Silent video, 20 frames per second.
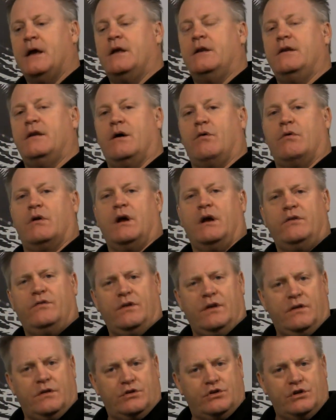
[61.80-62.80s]
Now when I
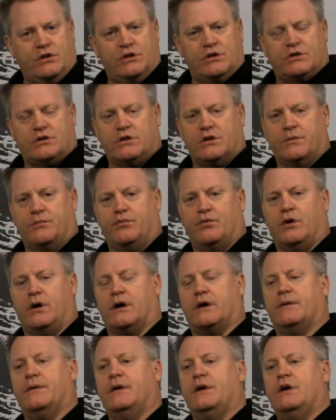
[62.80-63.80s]
say the genius of the
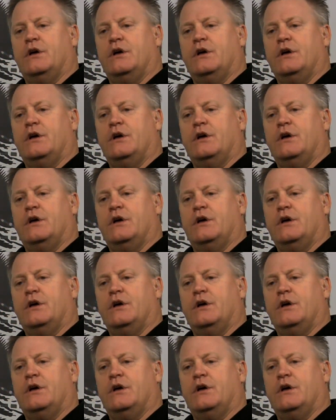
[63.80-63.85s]
book,